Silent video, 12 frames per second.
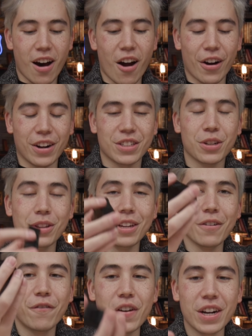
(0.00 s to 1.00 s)
Alright, so the
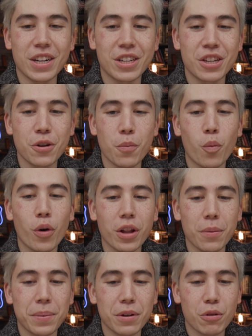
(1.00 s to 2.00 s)
Infinity Cube, will
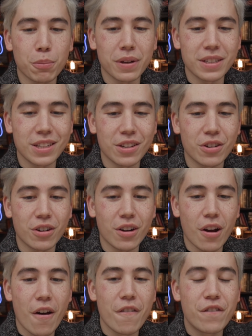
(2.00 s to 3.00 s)
it be replacing
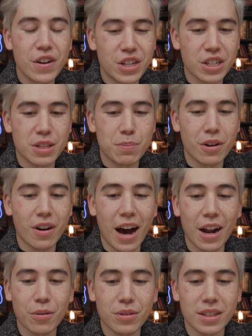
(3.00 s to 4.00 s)
your fidget spinner?
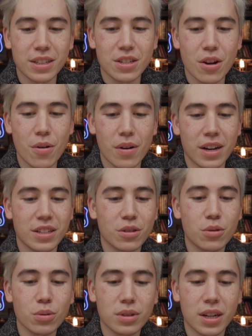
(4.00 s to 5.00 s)
I don't think so. It's a
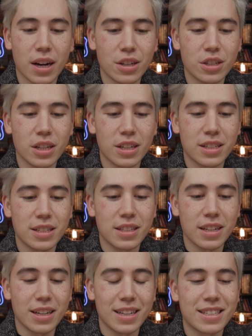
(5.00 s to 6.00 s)
cool touch. It's
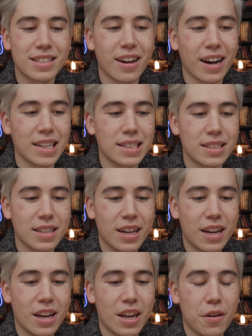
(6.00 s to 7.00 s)
it's nice.
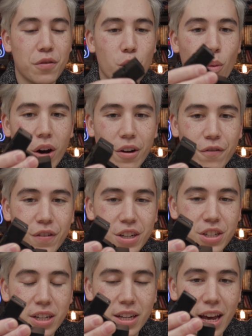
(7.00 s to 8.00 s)
If you want a
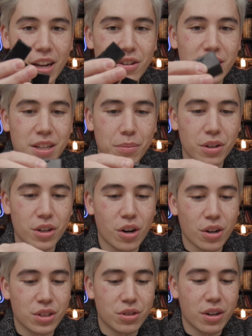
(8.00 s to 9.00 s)
fidget and you need something to
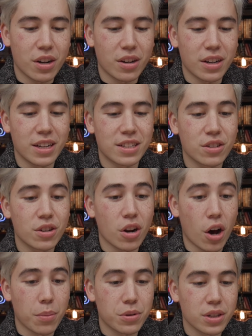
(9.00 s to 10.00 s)
concentrate on, it's a good
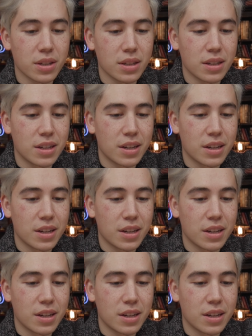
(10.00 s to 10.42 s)
option.